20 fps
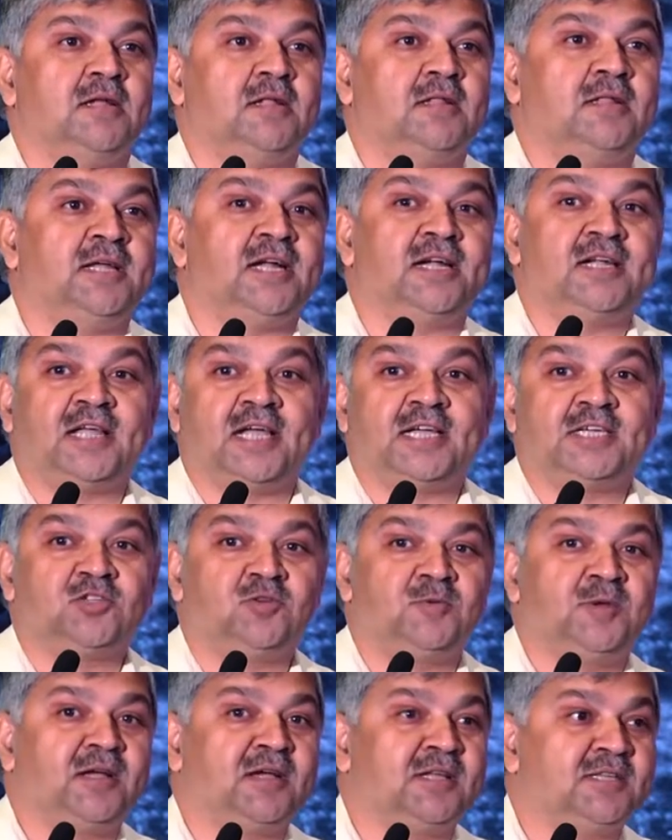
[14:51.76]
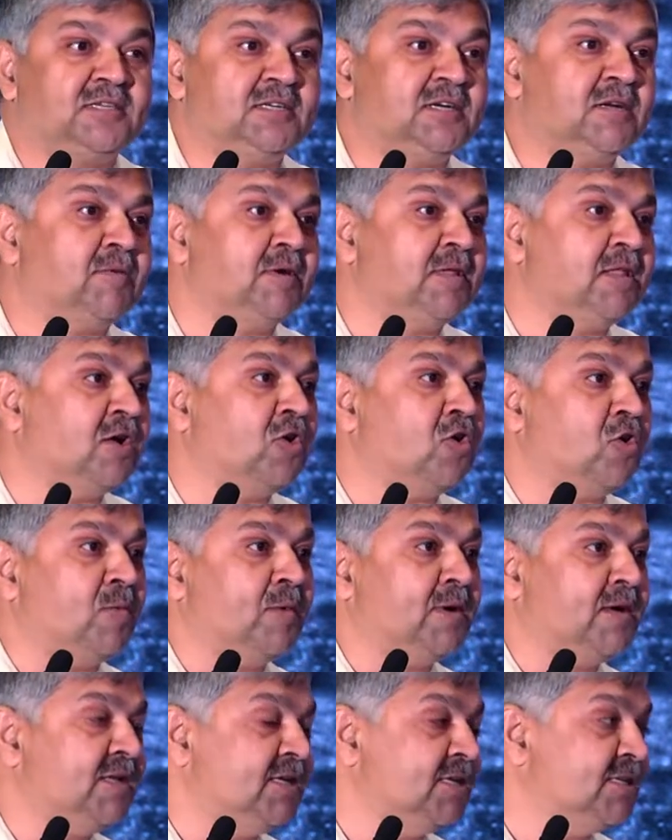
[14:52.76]
That has to be considered by the
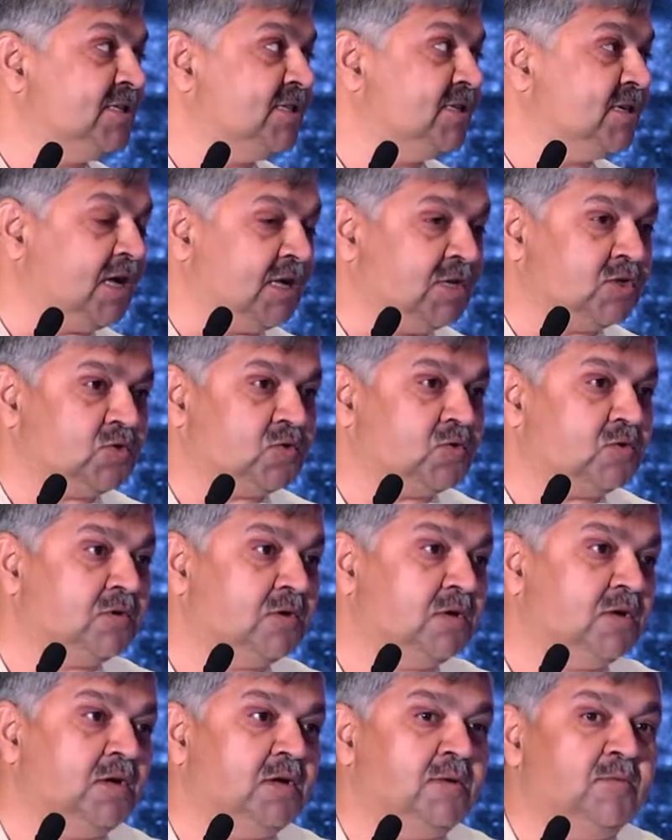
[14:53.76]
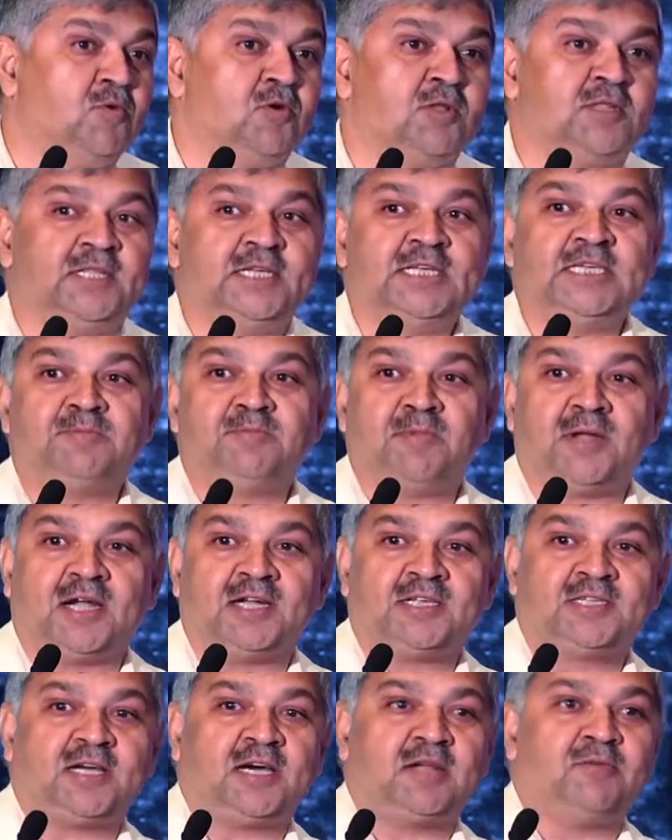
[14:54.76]
government agencies also because these
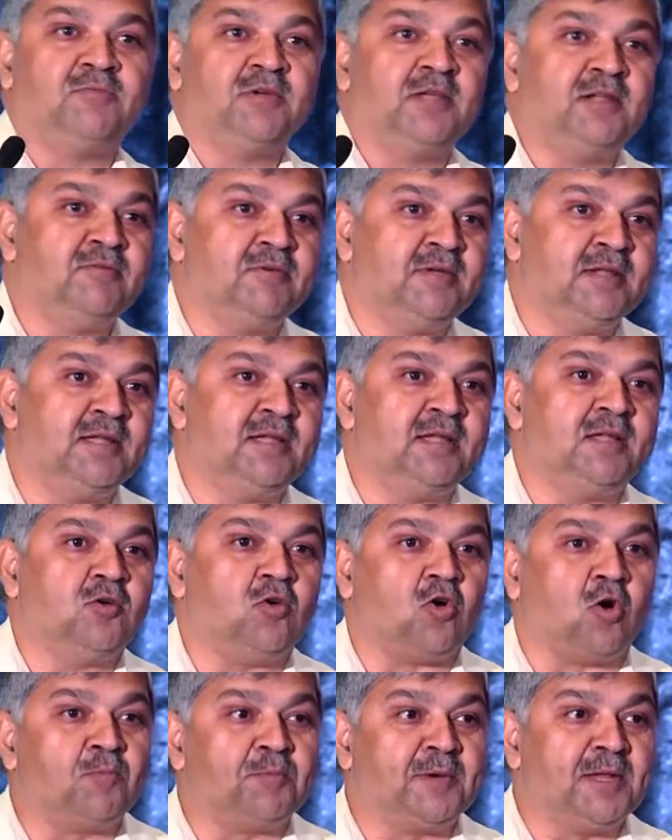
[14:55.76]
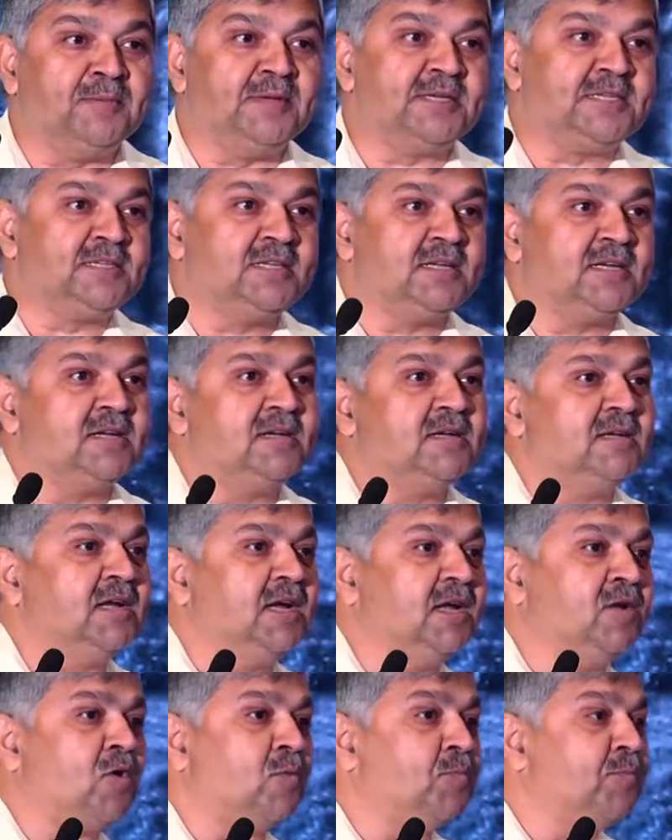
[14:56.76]
plants are very very optimistic
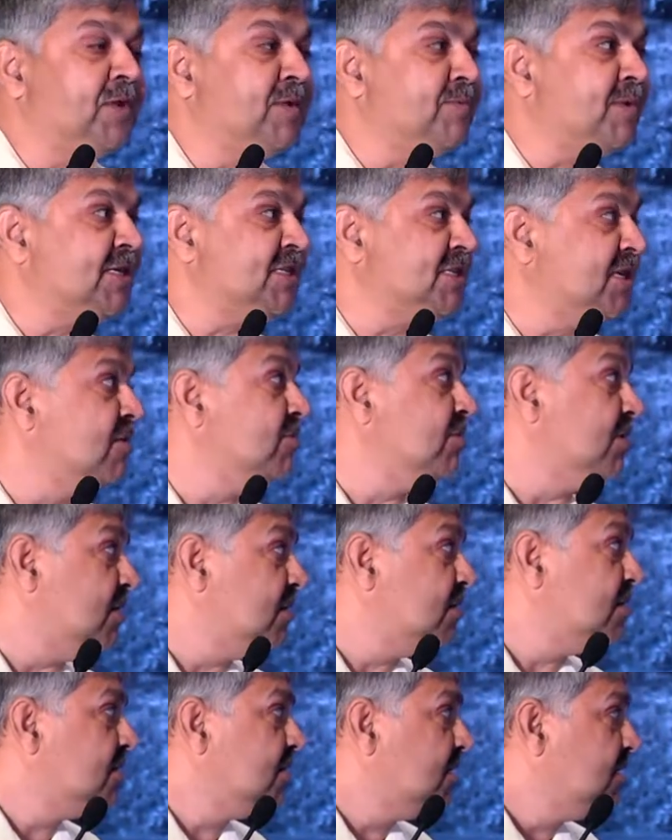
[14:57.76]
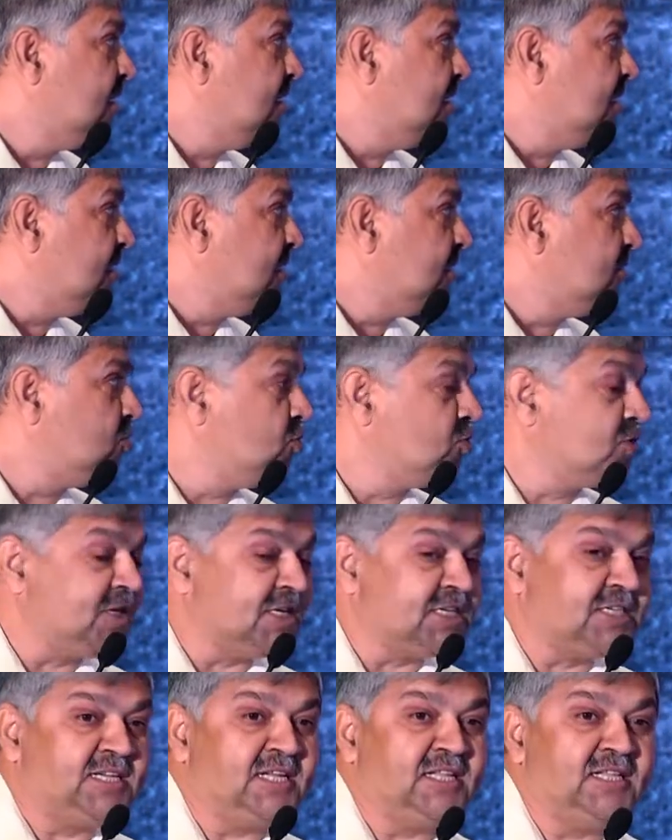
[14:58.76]
and optimized level. To
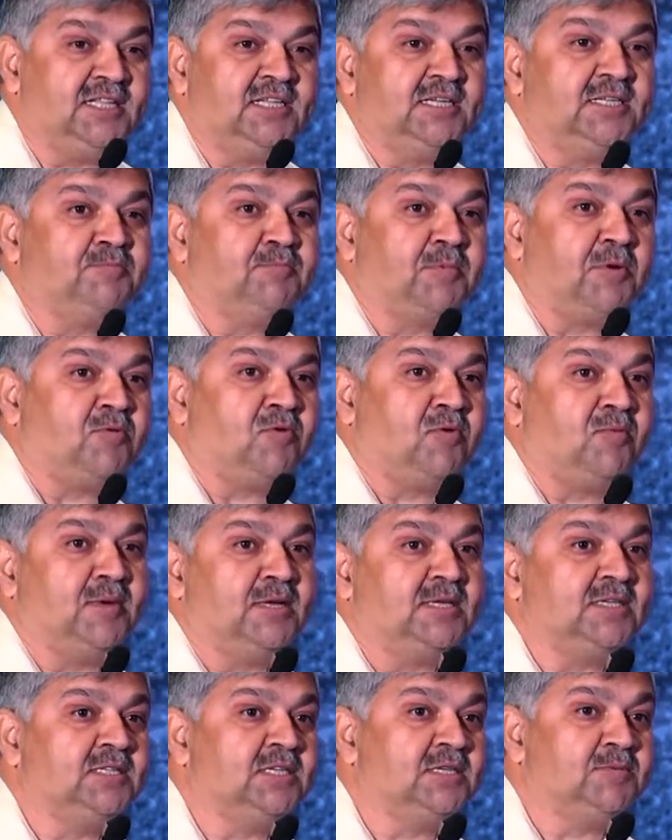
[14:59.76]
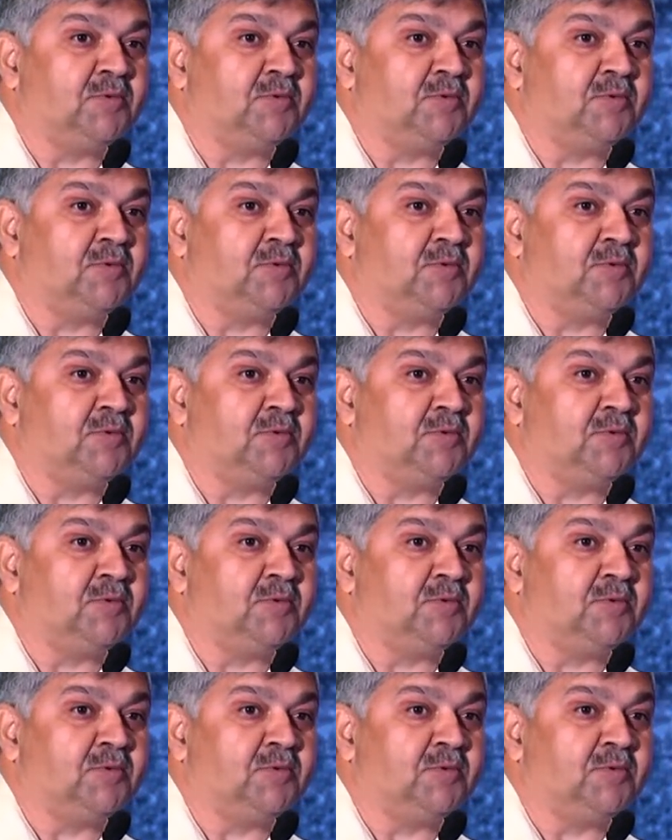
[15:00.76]
sustain these performance, this